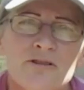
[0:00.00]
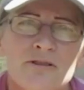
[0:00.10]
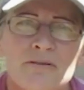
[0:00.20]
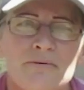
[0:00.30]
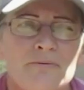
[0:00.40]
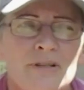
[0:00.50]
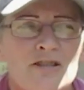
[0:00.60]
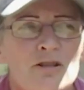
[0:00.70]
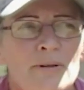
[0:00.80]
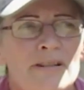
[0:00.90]
to
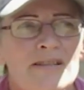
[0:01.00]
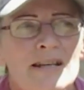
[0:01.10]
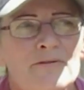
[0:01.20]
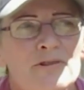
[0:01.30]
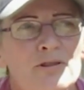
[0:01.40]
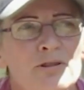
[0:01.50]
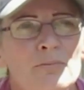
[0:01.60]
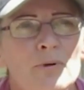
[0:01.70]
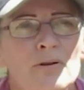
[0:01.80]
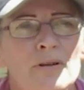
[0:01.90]
risk going this
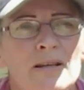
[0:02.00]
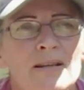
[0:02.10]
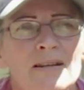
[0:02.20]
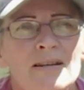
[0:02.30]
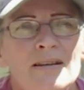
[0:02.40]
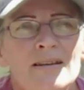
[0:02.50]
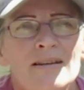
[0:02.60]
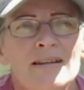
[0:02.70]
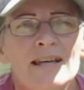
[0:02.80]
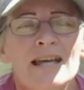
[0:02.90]
afternoon, but
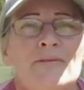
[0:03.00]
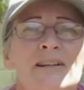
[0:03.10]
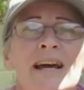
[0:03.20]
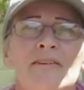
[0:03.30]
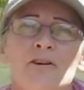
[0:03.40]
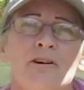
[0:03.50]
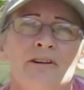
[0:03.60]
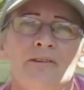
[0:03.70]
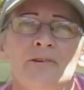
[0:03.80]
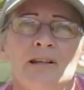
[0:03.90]
if I get there
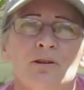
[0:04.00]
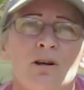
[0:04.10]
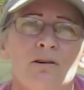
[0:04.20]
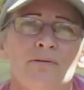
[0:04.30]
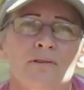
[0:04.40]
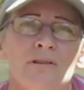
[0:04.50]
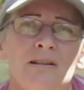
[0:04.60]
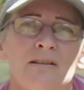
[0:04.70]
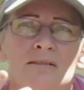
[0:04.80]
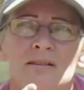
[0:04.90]
and I feel awful,
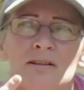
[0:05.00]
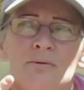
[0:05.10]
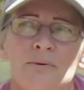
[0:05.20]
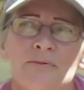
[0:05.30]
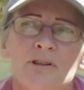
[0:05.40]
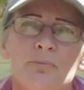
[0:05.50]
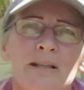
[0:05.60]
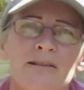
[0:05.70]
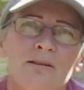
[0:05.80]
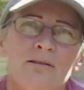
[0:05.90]
we've got to
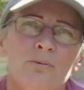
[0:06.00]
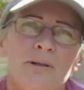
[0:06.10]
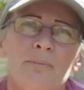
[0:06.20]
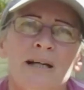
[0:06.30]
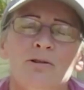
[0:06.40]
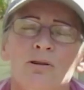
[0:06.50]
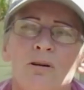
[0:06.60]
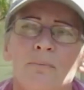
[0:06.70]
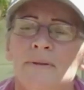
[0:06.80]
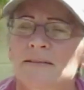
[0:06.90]
pedal all the way back
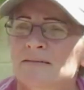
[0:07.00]
home.